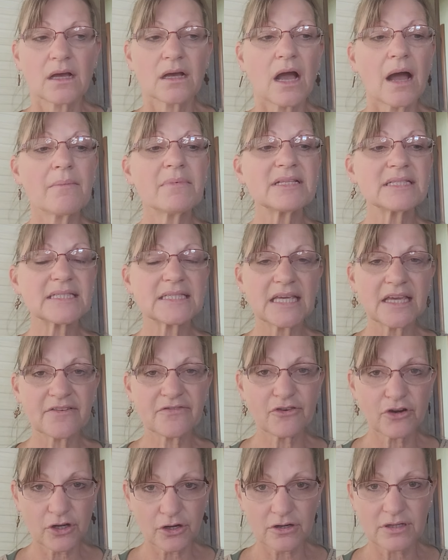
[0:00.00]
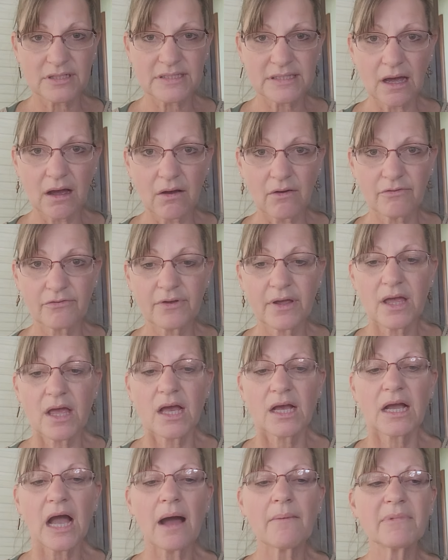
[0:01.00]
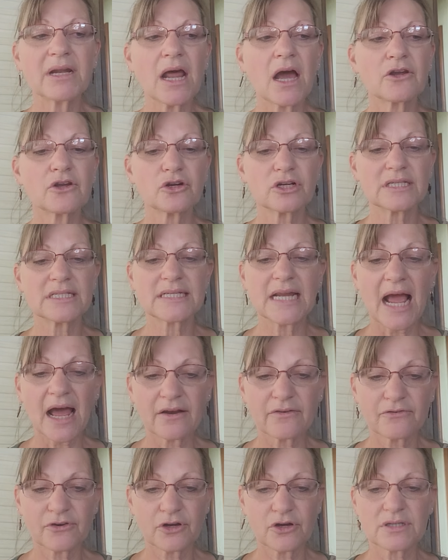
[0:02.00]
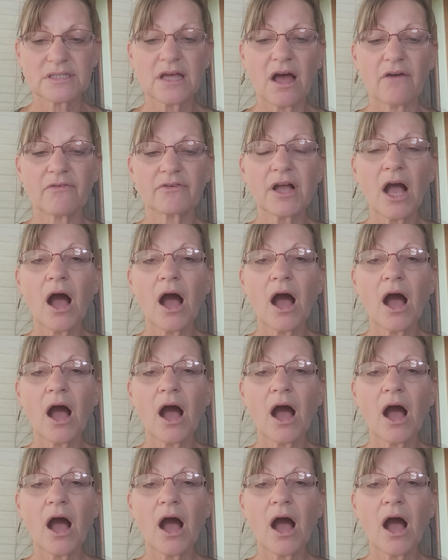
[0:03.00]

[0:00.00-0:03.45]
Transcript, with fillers: Come and see for yourself. Come and understand for yourself.